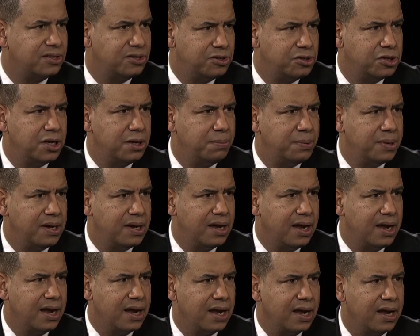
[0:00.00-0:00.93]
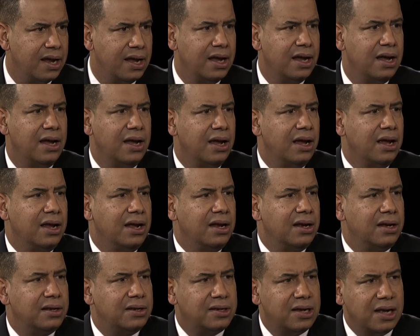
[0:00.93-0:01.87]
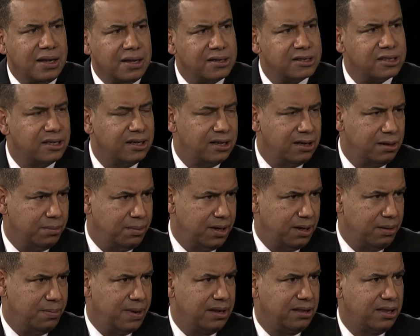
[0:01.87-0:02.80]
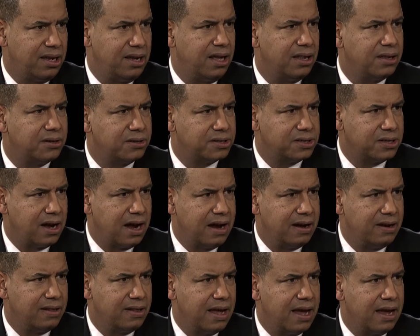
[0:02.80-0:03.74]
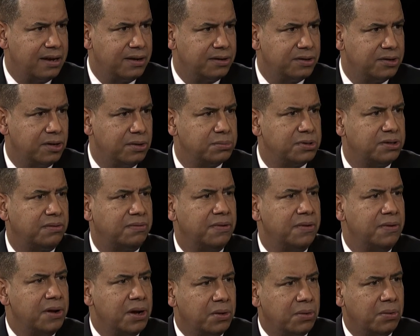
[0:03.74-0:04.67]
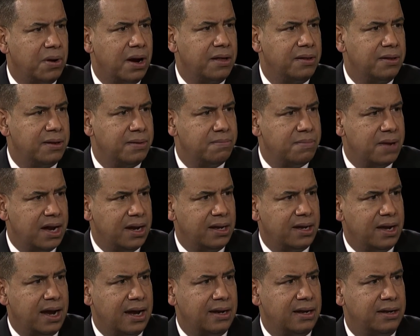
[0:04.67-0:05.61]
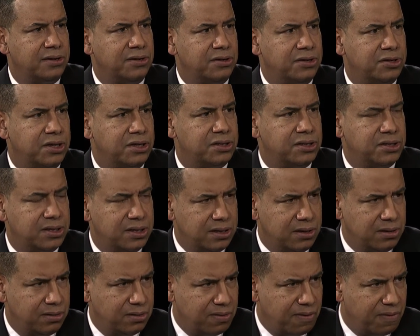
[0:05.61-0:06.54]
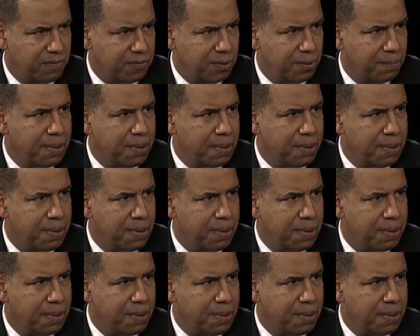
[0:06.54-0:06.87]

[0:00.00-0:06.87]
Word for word: GPA. Right. Tell us a little bit about the other side of that in terms of rather than medicating just to for